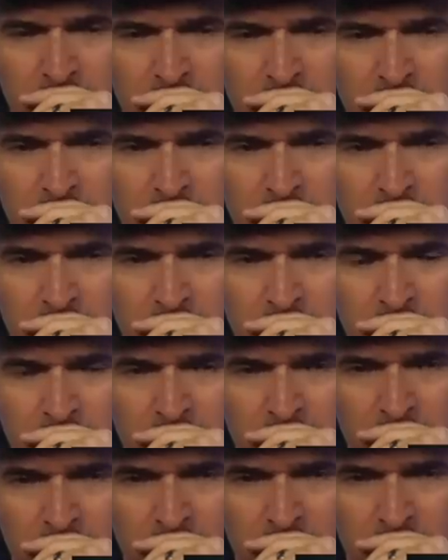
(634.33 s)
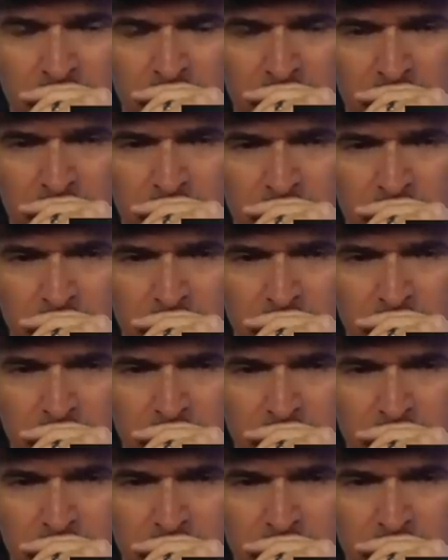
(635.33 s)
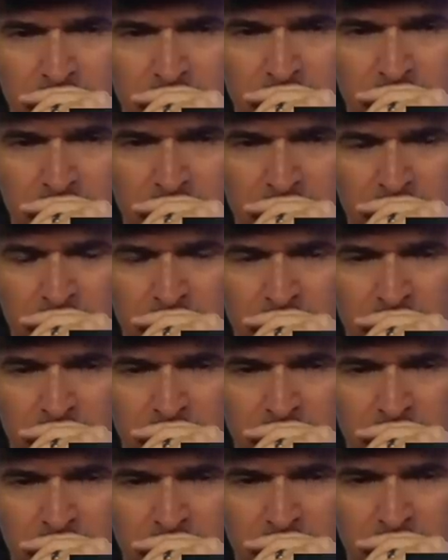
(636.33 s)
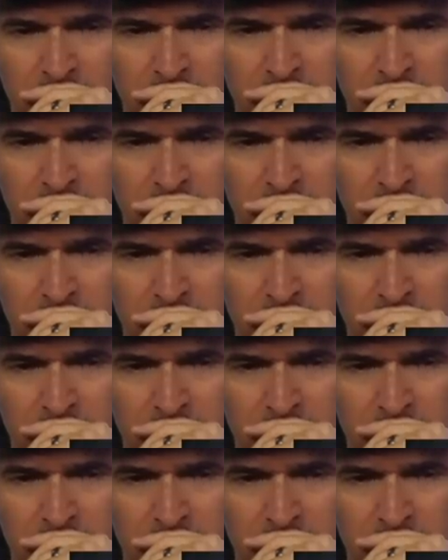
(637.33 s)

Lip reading: No words are spoken by the person on screen.